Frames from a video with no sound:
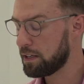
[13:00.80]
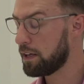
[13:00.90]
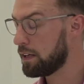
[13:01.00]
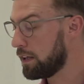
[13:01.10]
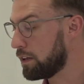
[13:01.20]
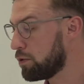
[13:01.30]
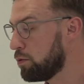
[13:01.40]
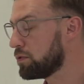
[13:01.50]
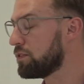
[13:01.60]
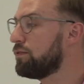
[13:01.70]
in
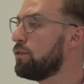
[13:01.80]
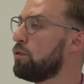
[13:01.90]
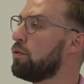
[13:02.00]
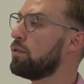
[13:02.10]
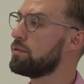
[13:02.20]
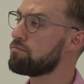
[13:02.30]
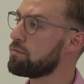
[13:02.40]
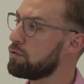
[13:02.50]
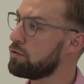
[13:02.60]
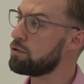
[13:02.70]
quarter four,
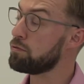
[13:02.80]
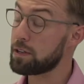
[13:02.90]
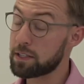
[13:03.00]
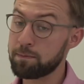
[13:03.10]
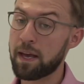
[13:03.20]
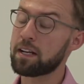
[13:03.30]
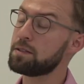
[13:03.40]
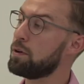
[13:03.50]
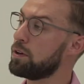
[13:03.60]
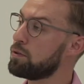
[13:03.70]
or you would
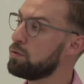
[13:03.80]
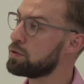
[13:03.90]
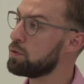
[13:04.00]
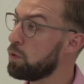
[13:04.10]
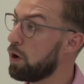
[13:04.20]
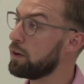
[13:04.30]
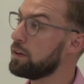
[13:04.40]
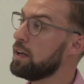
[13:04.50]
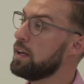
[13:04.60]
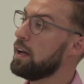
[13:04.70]
expect by quarter one
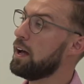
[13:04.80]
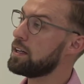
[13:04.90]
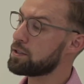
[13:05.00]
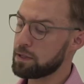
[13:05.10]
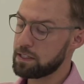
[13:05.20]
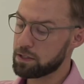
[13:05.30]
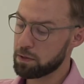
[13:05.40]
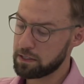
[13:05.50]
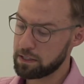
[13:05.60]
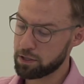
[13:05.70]

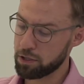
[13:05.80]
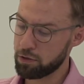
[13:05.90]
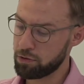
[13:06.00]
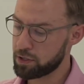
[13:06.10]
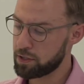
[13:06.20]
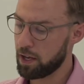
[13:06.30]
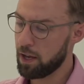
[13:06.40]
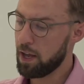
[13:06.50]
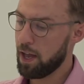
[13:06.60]
2022, just to